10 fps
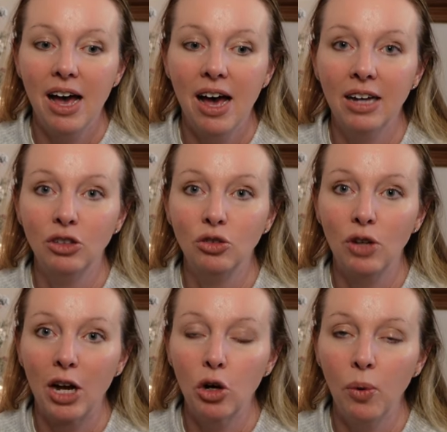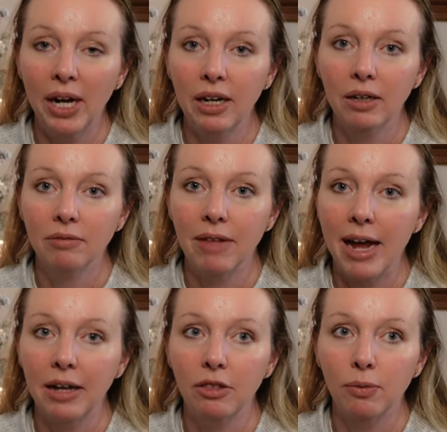a quick
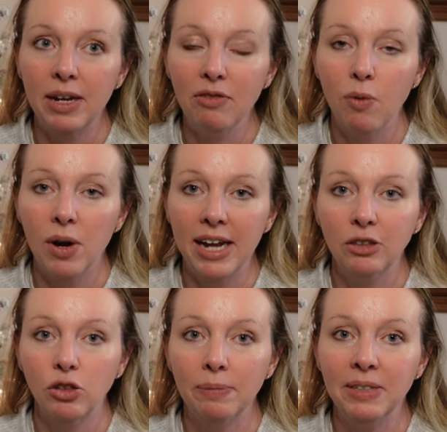like 3-4 day trip